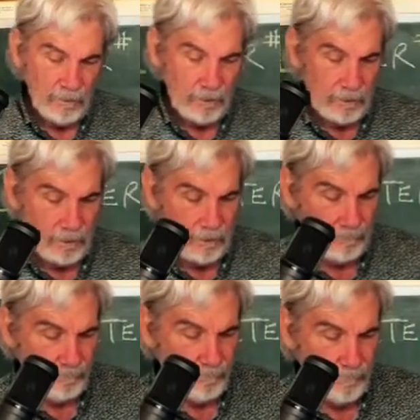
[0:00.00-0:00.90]

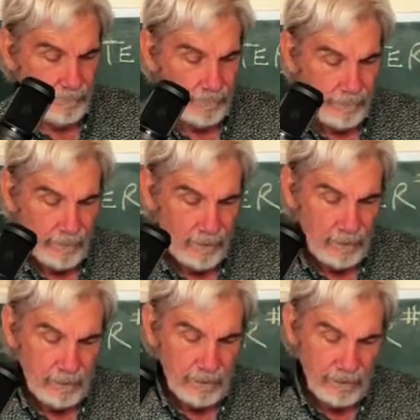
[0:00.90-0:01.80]
Um,
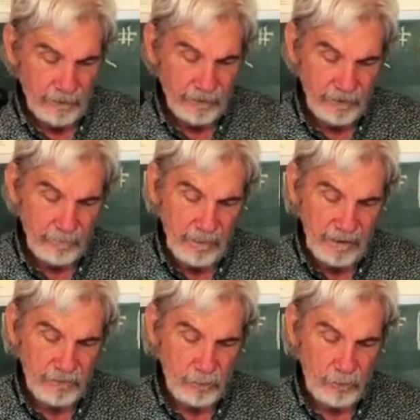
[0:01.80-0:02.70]
into the
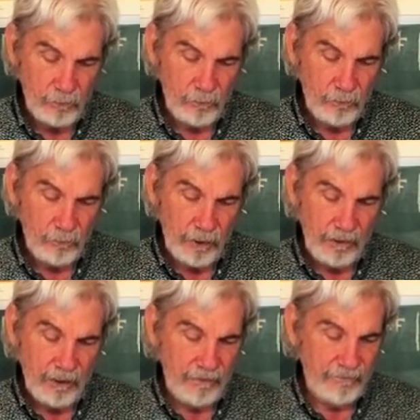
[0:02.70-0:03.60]
midst
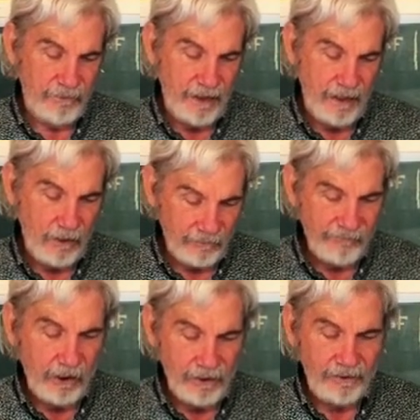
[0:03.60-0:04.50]
whereof they are
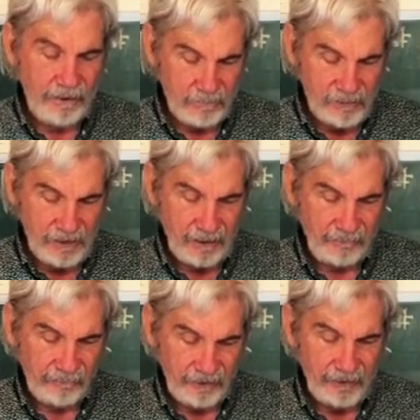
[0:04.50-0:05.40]
fallen
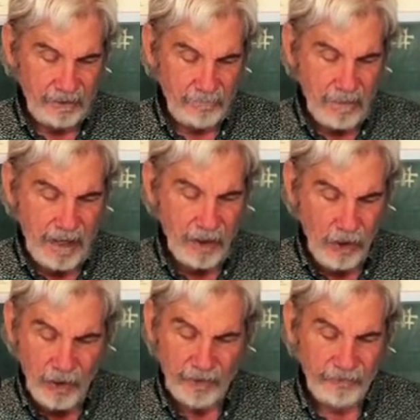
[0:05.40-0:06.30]
themselves, Selah. My
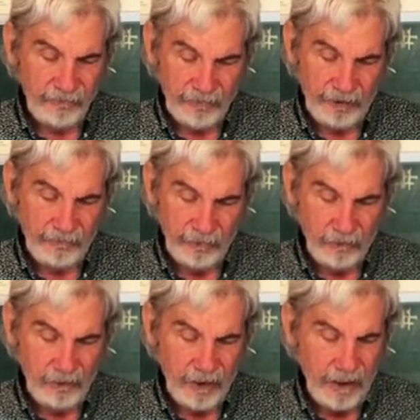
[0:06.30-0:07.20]
heart is fixed,
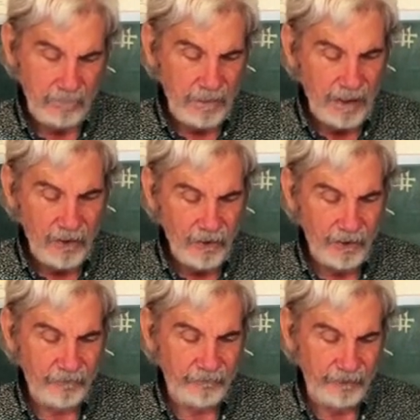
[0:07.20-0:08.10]
O God, my
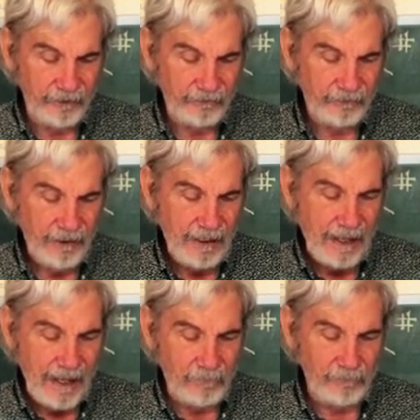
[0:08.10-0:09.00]
heart is fixed.
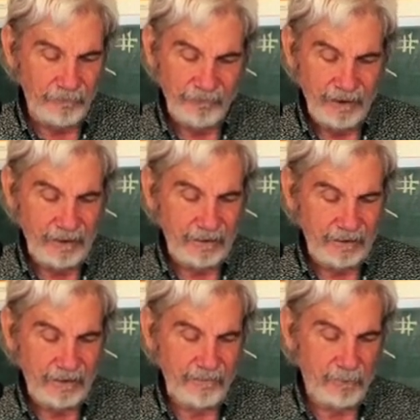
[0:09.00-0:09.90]
I will sing and
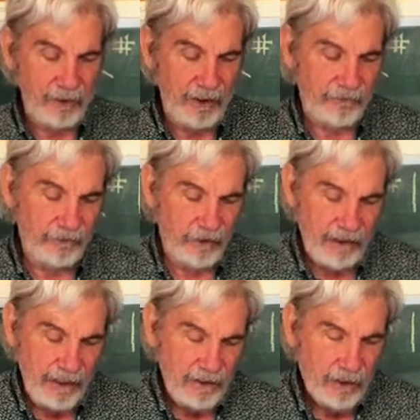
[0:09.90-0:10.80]
give praise. All right.